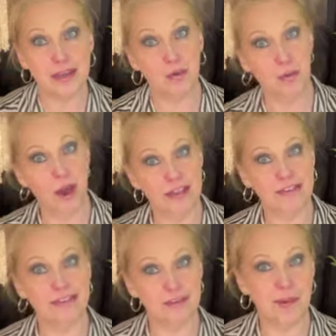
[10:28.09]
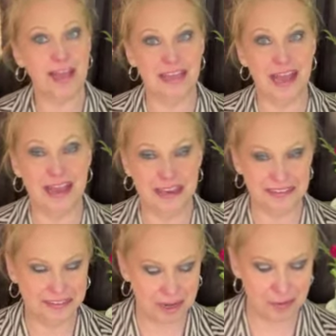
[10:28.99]
What's it smell like?
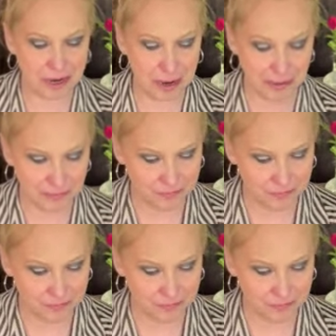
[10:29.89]
Here we go.